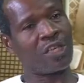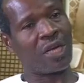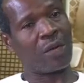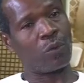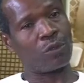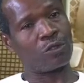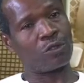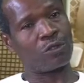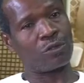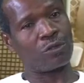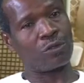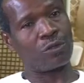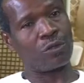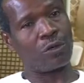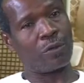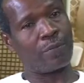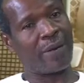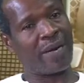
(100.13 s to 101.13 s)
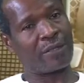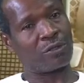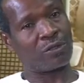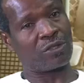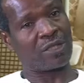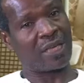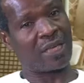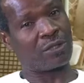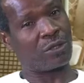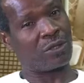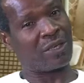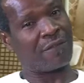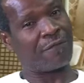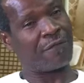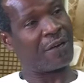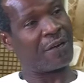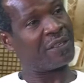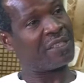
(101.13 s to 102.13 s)
I want to go back to start on
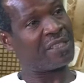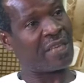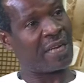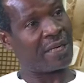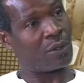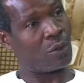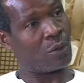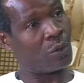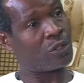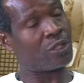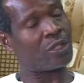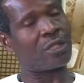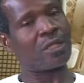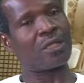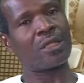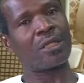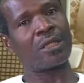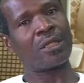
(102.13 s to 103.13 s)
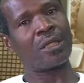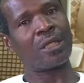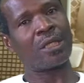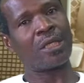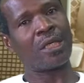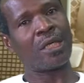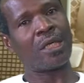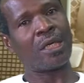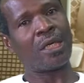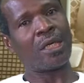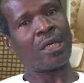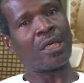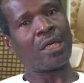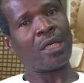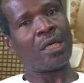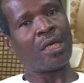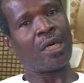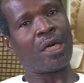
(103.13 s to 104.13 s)
a very sad note.
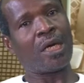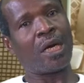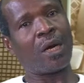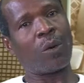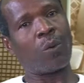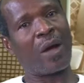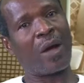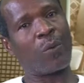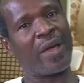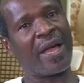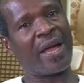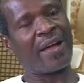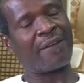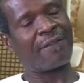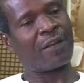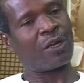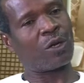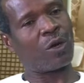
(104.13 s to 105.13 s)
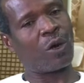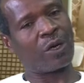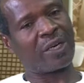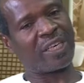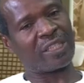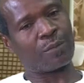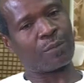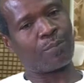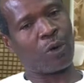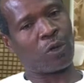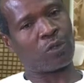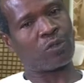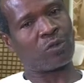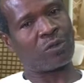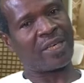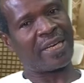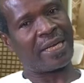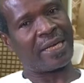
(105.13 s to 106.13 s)
Why we are having all this
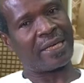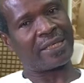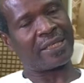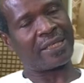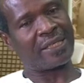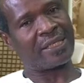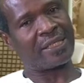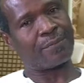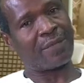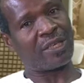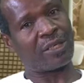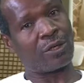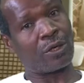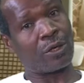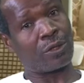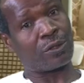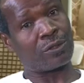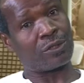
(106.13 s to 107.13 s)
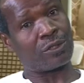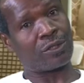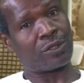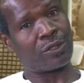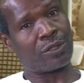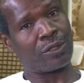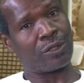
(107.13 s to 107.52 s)
bottleneck is because